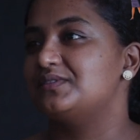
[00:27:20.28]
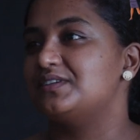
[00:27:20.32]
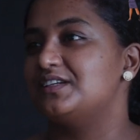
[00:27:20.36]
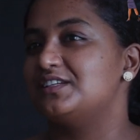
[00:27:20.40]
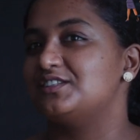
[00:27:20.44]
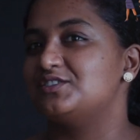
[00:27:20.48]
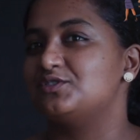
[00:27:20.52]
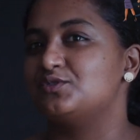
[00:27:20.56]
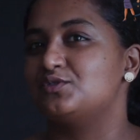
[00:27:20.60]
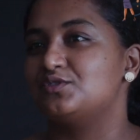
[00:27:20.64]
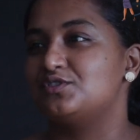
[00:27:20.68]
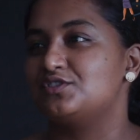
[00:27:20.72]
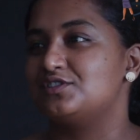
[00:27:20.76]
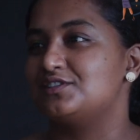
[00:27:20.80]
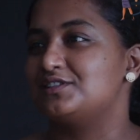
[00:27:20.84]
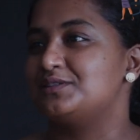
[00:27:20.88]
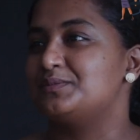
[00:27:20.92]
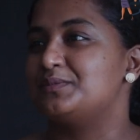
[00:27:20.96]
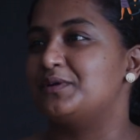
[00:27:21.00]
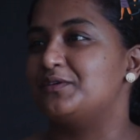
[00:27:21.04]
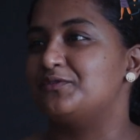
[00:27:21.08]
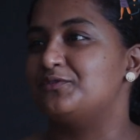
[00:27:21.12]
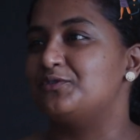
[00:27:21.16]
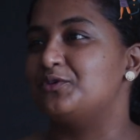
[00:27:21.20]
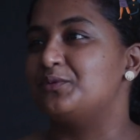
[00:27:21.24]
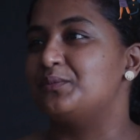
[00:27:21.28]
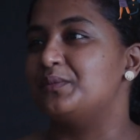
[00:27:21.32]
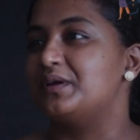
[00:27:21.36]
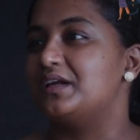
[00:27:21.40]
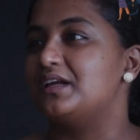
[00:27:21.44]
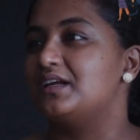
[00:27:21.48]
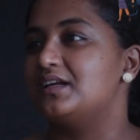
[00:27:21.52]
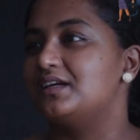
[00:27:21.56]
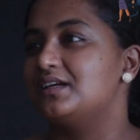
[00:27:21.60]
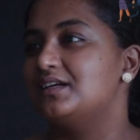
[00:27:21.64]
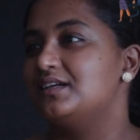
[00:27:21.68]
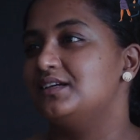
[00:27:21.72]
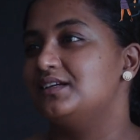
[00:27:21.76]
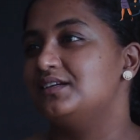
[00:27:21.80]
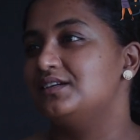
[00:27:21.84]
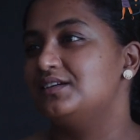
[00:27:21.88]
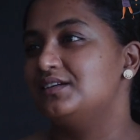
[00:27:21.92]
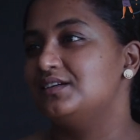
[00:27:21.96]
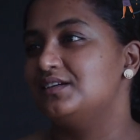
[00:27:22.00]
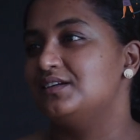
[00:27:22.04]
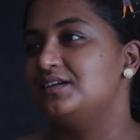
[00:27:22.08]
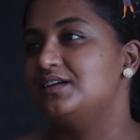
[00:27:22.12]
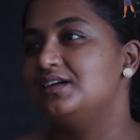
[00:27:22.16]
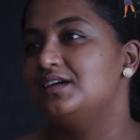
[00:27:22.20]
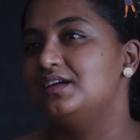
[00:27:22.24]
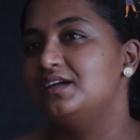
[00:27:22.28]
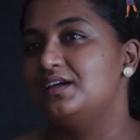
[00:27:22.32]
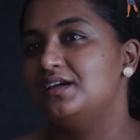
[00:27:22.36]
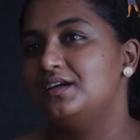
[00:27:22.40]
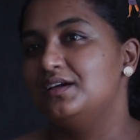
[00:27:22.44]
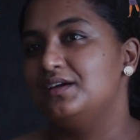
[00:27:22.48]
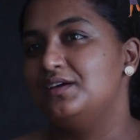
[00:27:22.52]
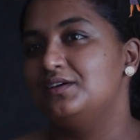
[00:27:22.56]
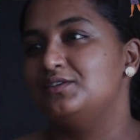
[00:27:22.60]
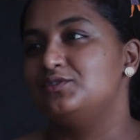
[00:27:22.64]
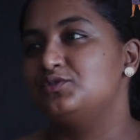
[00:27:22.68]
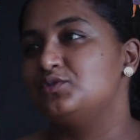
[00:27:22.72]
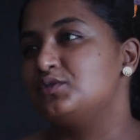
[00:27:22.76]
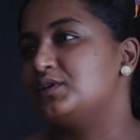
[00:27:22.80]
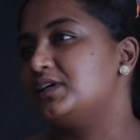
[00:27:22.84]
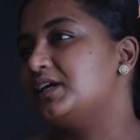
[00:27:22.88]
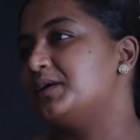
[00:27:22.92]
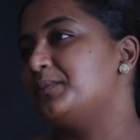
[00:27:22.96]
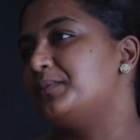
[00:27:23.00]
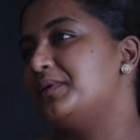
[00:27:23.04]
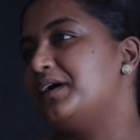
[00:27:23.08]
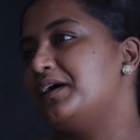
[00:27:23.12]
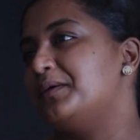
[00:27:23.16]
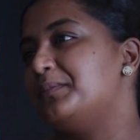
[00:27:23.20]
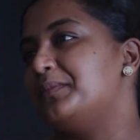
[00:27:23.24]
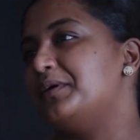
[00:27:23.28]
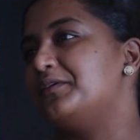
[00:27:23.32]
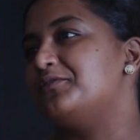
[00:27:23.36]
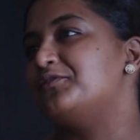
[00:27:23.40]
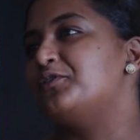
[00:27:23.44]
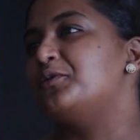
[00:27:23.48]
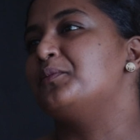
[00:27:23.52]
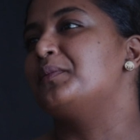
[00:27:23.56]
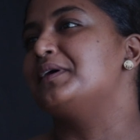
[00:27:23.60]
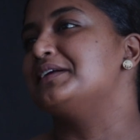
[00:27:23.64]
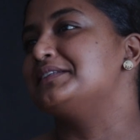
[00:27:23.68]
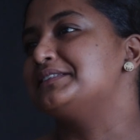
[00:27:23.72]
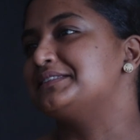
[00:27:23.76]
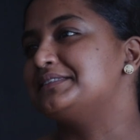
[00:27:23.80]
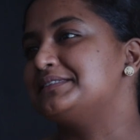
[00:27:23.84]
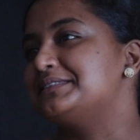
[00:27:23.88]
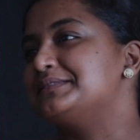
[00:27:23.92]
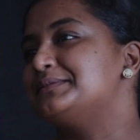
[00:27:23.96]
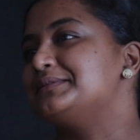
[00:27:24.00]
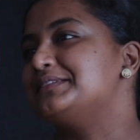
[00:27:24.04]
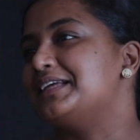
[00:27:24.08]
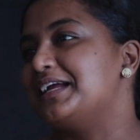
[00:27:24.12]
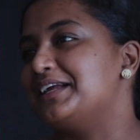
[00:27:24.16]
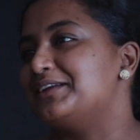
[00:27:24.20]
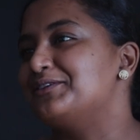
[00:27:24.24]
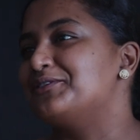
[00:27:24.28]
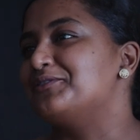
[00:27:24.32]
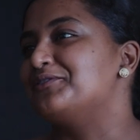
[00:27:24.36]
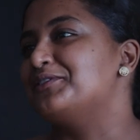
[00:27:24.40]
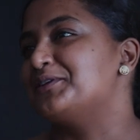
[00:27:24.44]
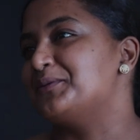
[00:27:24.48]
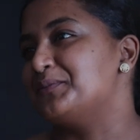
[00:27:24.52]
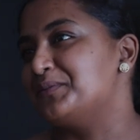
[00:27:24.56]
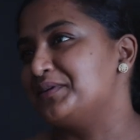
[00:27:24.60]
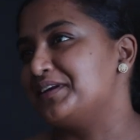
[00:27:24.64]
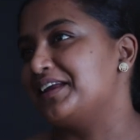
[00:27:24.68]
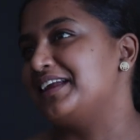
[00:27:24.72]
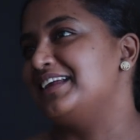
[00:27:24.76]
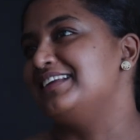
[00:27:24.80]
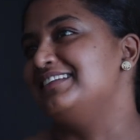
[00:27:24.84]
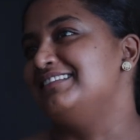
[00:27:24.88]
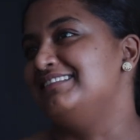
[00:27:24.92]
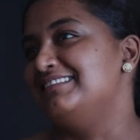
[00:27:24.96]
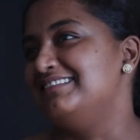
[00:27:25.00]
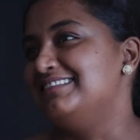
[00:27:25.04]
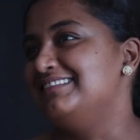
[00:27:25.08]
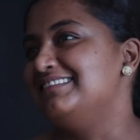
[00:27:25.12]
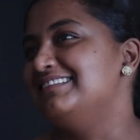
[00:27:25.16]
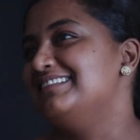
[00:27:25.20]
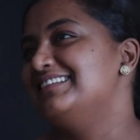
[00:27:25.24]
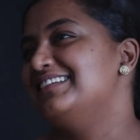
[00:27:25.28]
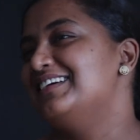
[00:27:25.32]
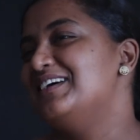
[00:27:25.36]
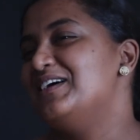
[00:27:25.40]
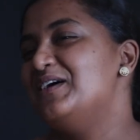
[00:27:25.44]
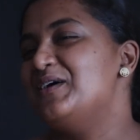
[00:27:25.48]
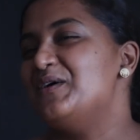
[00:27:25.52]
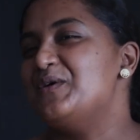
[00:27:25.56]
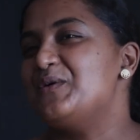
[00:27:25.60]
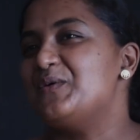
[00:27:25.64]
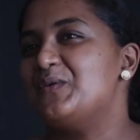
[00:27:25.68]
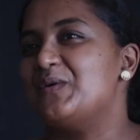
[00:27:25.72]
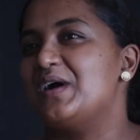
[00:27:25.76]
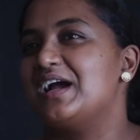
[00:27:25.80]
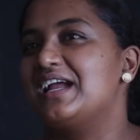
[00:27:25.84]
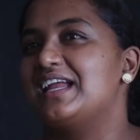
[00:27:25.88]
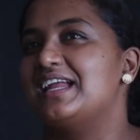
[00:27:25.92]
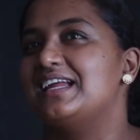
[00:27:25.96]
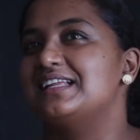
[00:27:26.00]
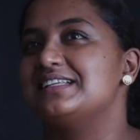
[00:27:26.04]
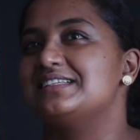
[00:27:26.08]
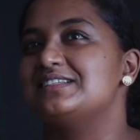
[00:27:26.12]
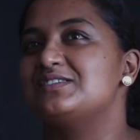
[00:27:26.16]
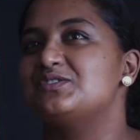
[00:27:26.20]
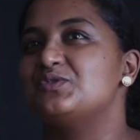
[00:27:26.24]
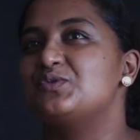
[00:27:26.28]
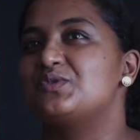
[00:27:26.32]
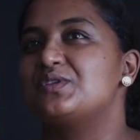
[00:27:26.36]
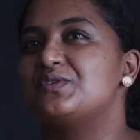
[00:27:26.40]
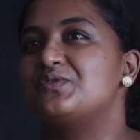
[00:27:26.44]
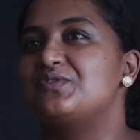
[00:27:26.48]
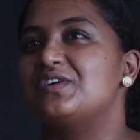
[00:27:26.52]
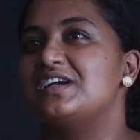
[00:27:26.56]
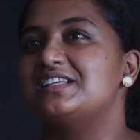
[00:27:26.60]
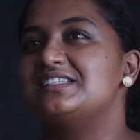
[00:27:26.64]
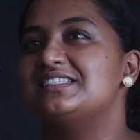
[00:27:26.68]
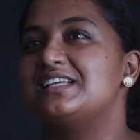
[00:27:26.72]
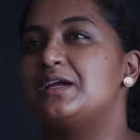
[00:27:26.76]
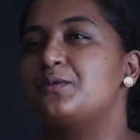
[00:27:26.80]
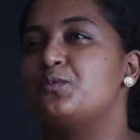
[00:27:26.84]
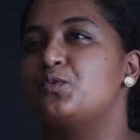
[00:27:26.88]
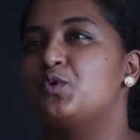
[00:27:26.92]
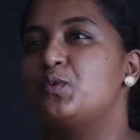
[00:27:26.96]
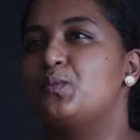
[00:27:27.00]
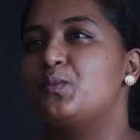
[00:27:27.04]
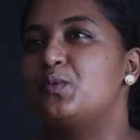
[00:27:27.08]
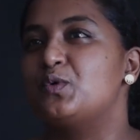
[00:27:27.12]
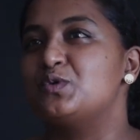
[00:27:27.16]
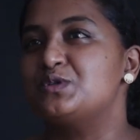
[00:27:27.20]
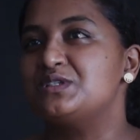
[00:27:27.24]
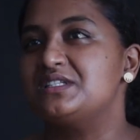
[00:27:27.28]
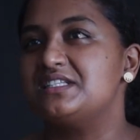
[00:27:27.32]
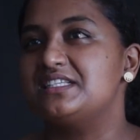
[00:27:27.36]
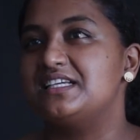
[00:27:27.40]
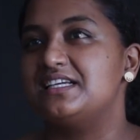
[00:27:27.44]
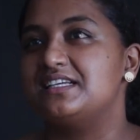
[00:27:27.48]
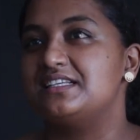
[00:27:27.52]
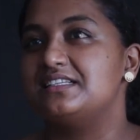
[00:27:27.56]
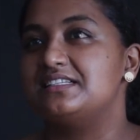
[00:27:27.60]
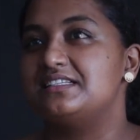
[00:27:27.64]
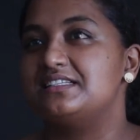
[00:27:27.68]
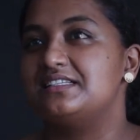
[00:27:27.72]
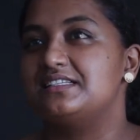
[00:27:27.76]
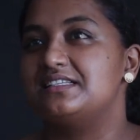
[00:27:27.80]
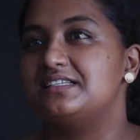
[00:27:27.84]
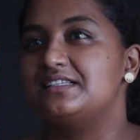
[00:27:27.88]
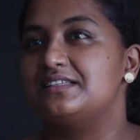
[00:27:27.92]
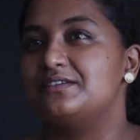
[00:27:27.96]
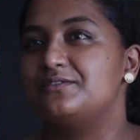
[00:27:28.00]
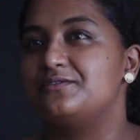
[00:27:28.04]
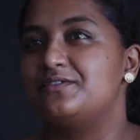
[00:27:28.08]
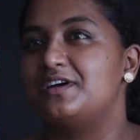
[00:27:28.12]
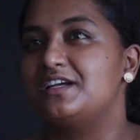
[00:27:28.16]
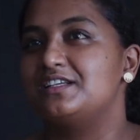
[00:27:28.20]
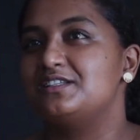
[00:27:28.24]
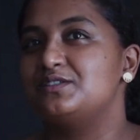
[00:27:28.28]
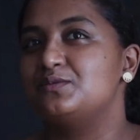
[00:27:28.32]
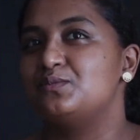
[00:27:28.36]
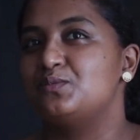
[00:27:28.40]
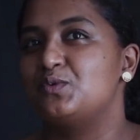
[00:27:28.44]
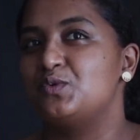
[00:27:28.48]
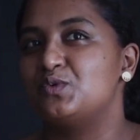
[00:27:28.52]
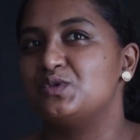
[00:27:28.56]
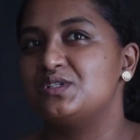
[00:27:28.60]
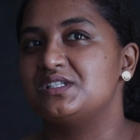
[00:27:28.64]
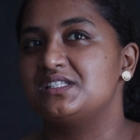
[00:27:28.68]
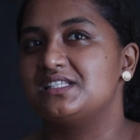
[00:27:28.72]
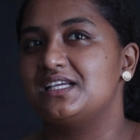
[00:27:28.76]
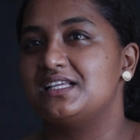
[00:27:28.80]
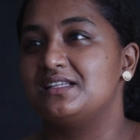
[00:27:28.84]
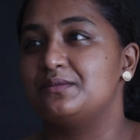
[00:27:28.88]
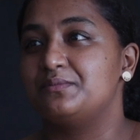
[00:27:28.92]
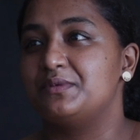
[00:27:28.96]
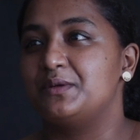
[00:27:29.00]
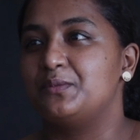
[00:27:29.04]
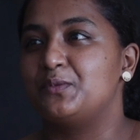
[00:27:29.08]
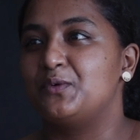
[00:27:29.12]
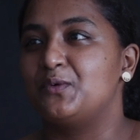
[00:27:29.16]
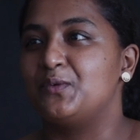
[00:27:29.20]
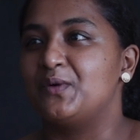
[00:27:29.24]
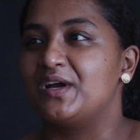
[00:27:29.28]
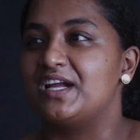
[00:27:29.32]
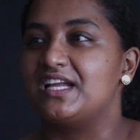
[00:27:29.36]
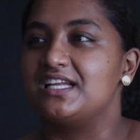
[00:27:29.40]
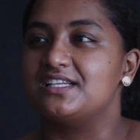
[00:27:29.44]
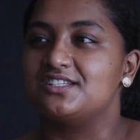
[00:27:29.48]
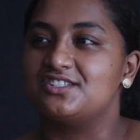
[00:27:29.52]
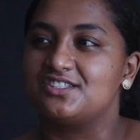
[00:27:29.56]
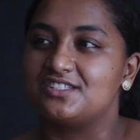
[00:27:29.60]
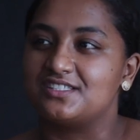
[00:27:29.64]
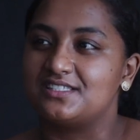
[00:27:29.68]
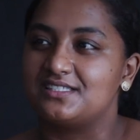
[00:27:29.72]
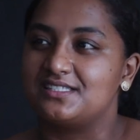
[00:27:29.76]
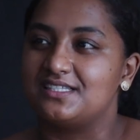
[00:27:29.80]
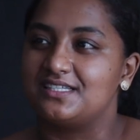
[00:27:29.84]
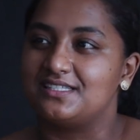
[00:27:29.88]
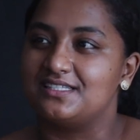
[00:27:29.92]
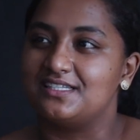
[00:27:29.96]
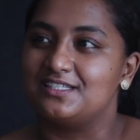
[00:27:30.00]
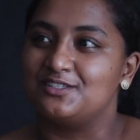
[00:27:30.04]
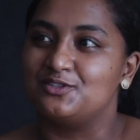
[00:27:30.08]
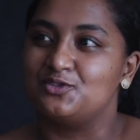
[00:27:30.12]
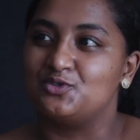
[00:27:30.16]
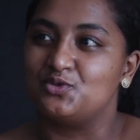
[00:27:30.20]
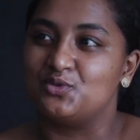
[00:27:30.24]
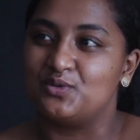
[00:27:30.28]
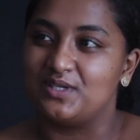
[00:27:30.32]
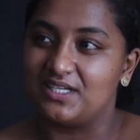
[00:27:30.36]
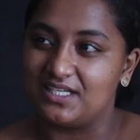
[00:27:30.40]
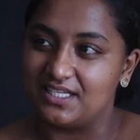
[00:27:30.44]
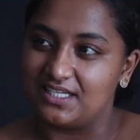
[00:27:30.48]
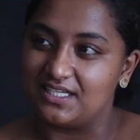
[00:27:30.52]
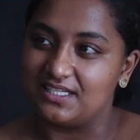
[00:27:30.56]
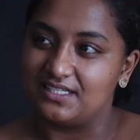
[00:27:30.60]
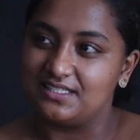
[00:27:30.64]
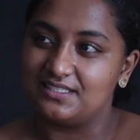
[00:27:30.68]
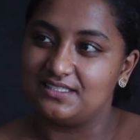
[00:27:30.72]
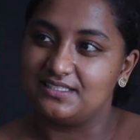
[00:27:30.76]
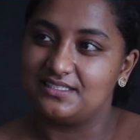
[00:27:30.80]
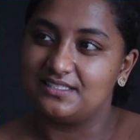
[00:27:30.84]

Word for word: and she was just performing to keep her performance side of the brain working. So the first time we posted, the first post, and people were interested in doing it,